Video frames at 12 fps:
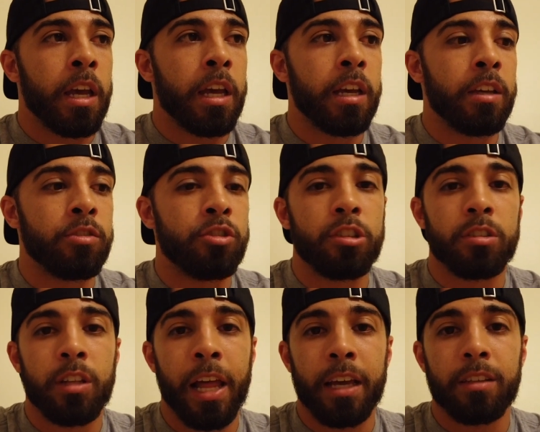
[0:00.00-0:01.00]
is
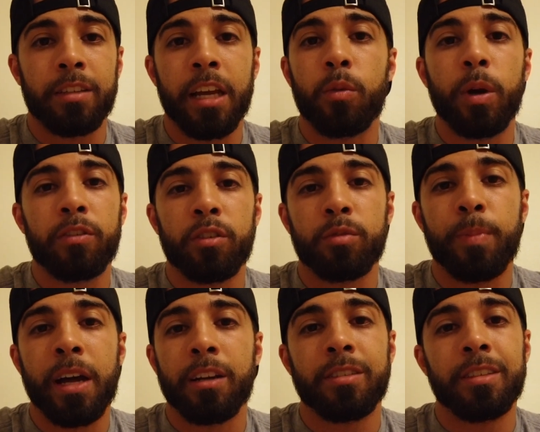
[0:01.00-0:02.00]
just like stay away from
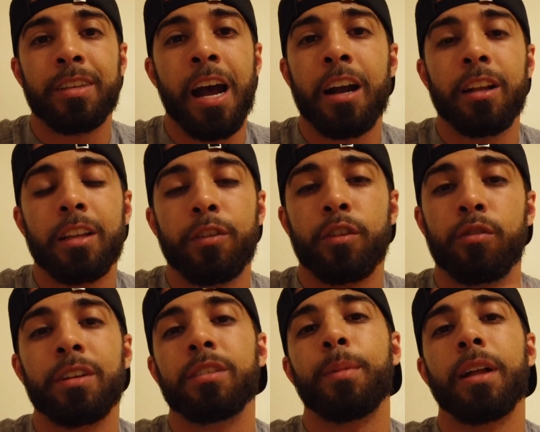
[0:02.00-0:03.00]
spiders entirely for the
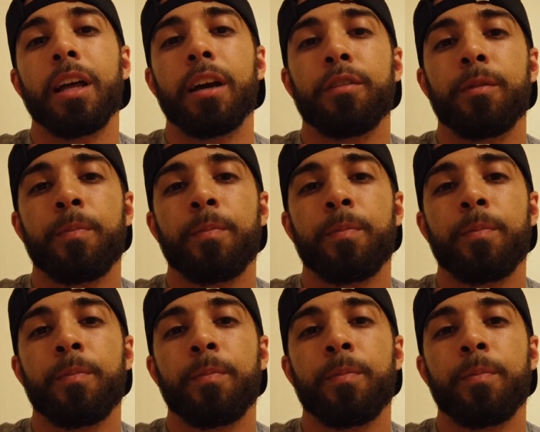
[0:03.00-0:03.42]
rest of my life.